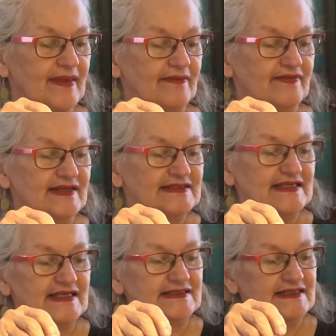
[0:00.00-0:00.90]
This
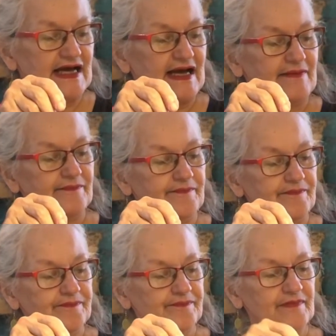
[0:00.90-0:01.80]
is
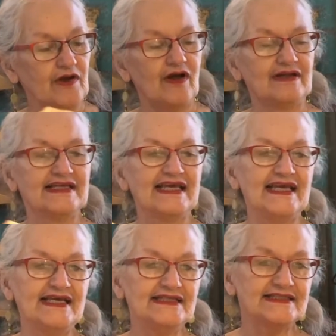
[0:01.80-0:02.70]
called
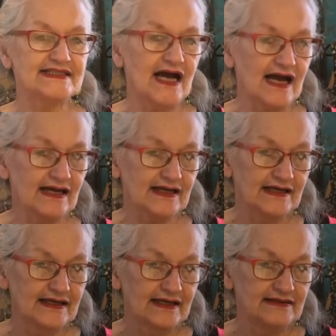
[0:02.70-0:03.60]
key stock.
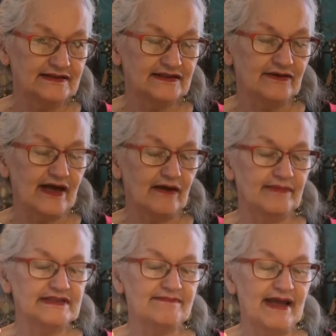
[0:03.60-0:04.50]
This will help
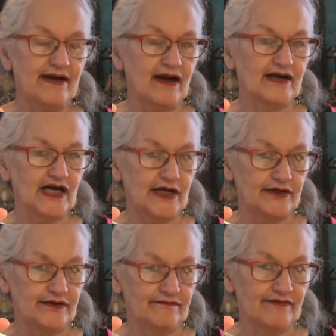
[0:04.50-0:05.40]
us make our
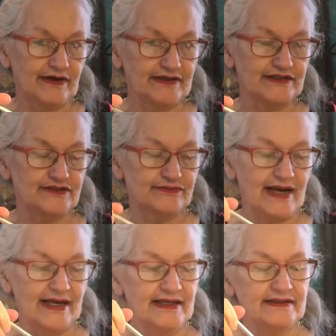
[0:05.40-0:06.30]
gutter very
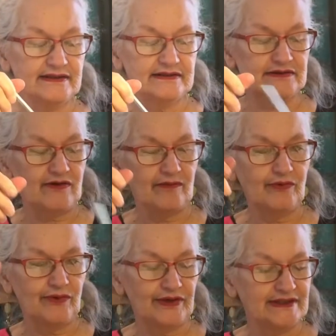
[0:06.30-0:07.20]
straight so our
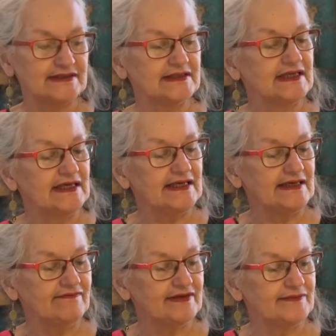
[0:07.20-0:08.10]
board is
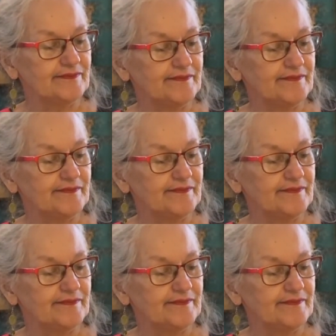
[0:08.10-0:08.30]
even.